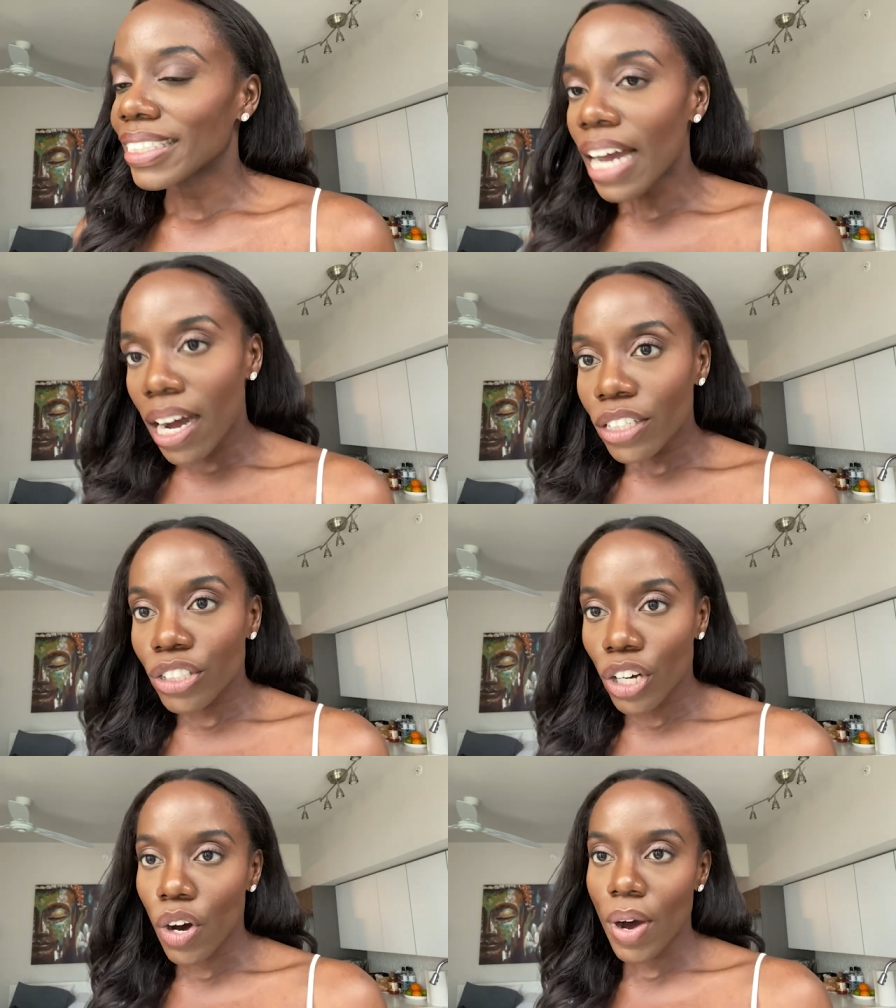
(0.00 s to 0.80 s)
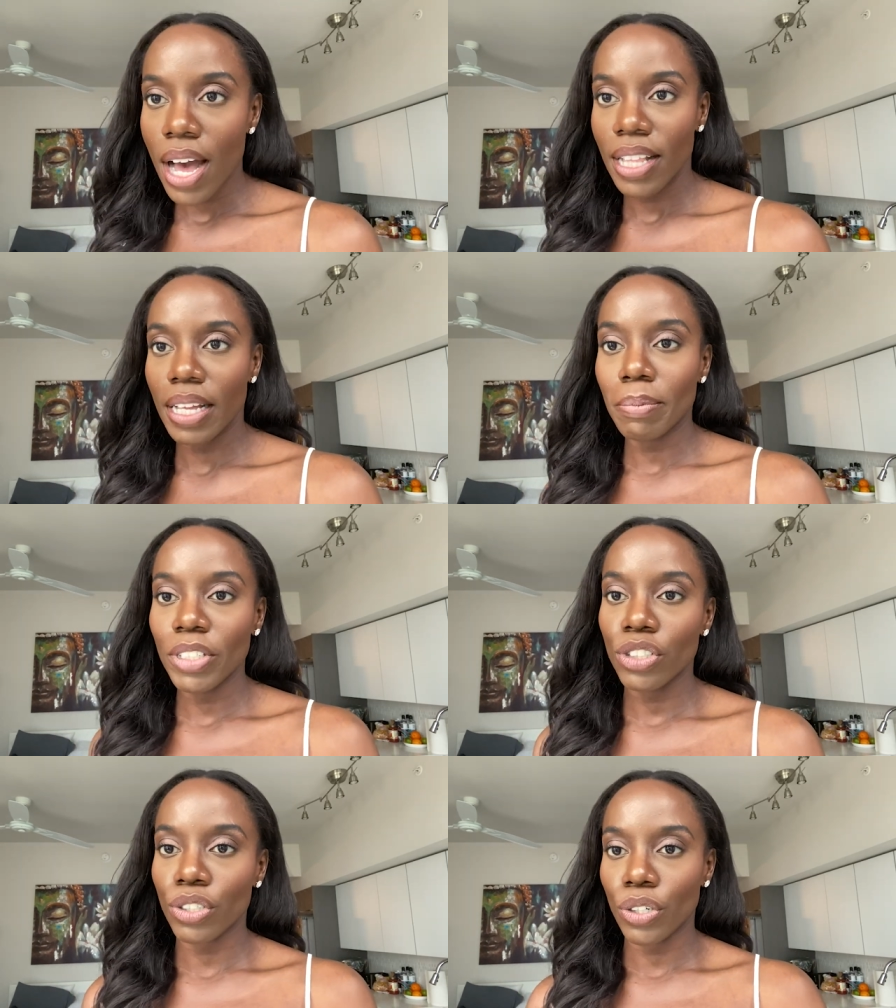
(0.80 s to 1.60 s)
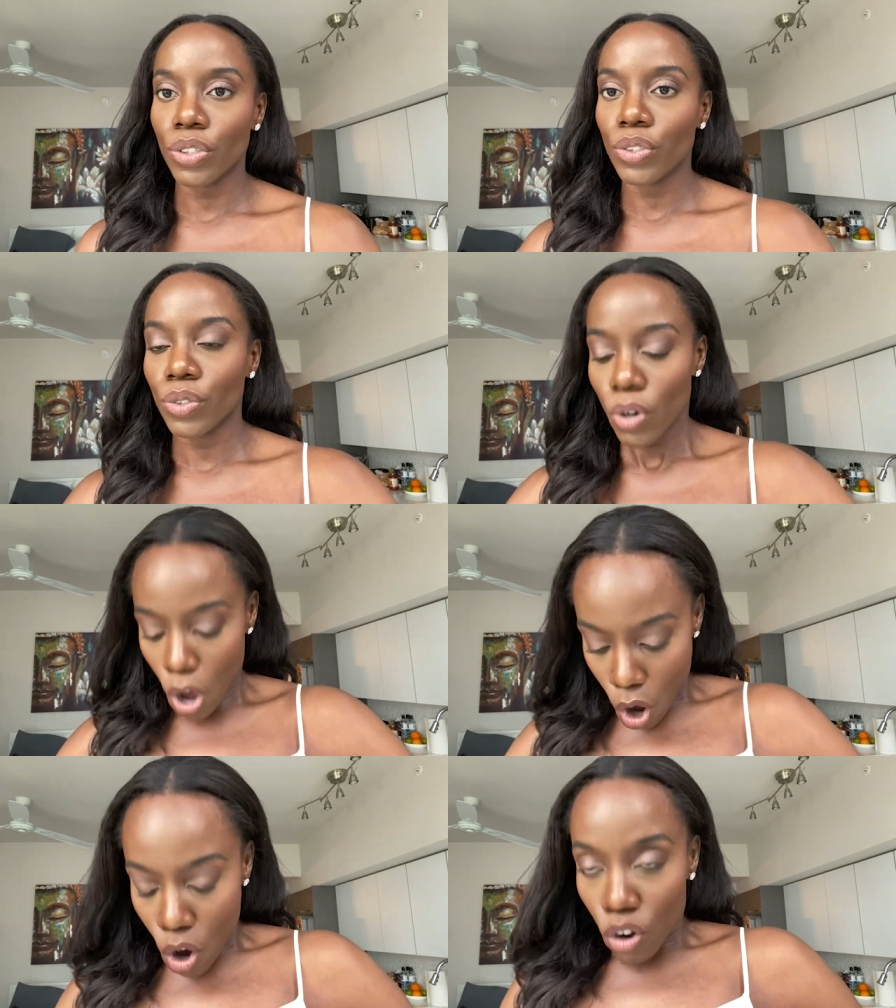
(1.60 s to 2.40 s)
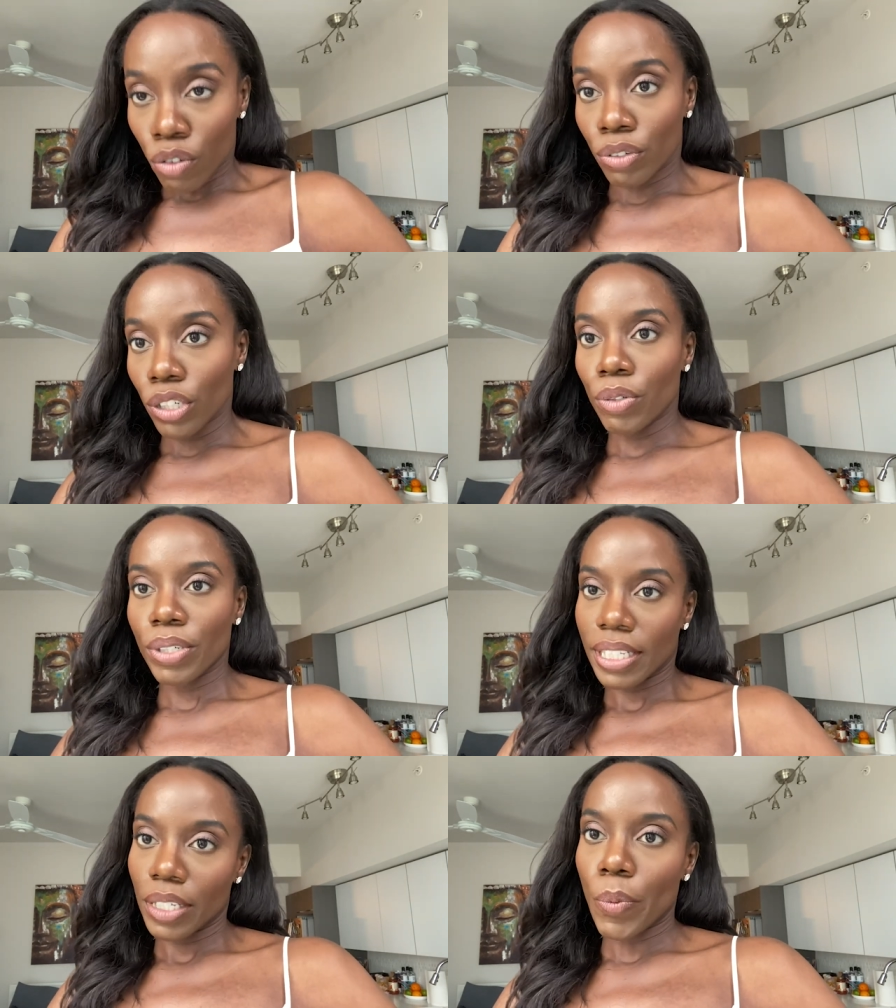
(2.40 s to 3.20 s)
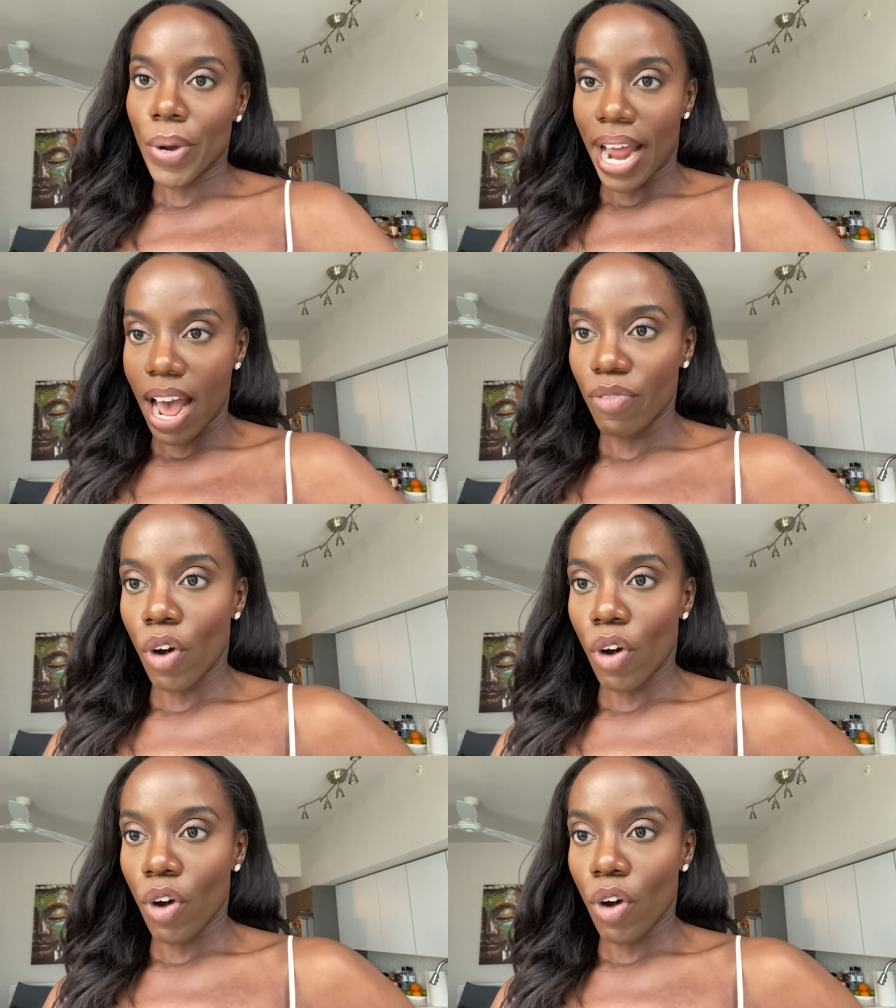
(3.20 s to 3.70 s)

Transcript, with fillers: yeah, so let me show you real quickly what I have